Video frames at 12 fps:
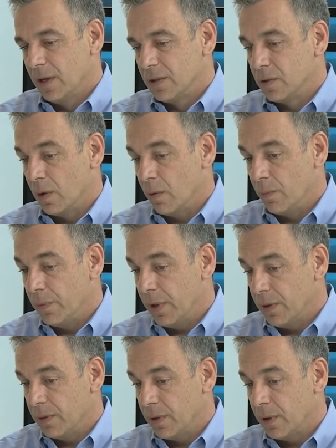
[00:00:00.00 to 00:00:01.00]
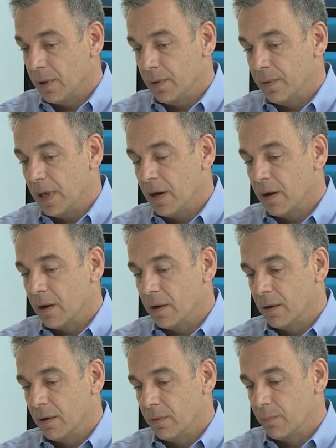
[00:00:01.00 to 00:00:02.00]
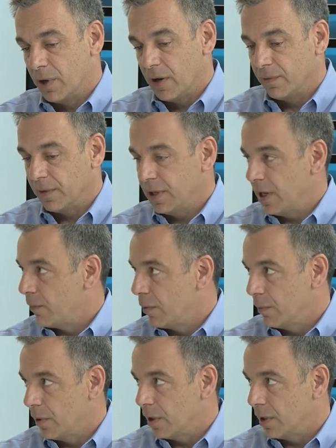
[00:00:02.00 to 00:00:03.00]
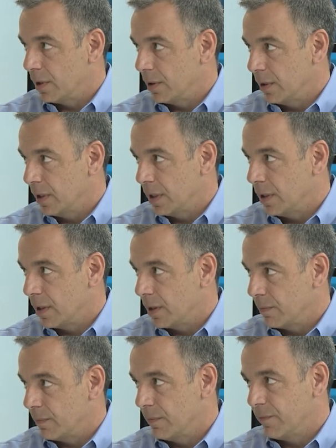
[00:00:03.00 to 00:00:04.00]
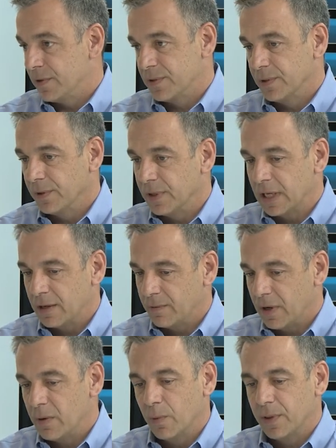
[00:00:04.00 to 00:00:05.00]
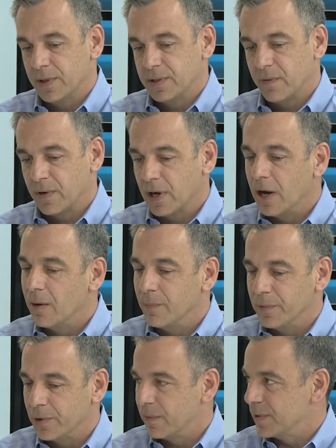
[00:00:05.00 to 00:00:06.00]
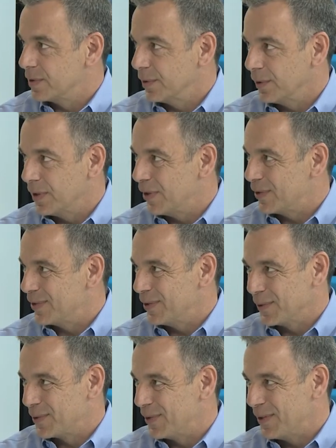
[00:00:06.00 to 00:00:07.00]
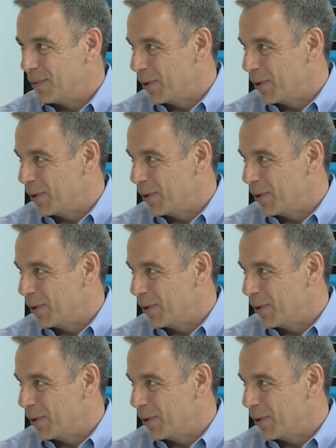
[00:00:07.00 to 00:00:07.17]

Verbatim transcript: So th they're, they are prevalent everywhere in our facility, and if anyone that's ever come to our facility, this, you'll see